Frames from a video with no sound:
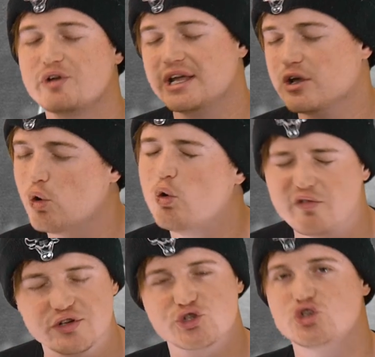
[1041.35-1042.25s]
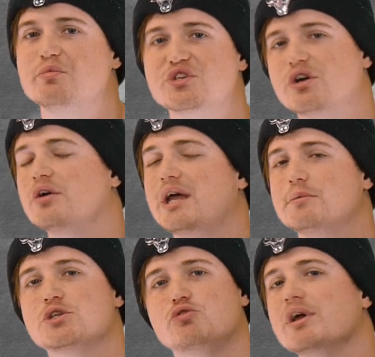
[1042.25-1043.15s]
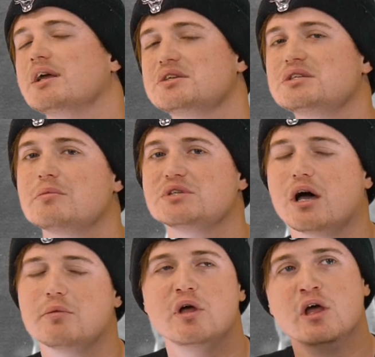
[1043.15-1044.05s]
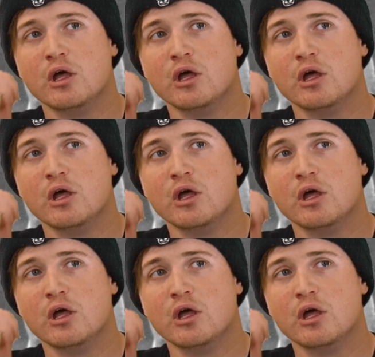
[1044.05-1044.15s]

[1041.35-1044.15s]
really over superstar names in the ring at the same time.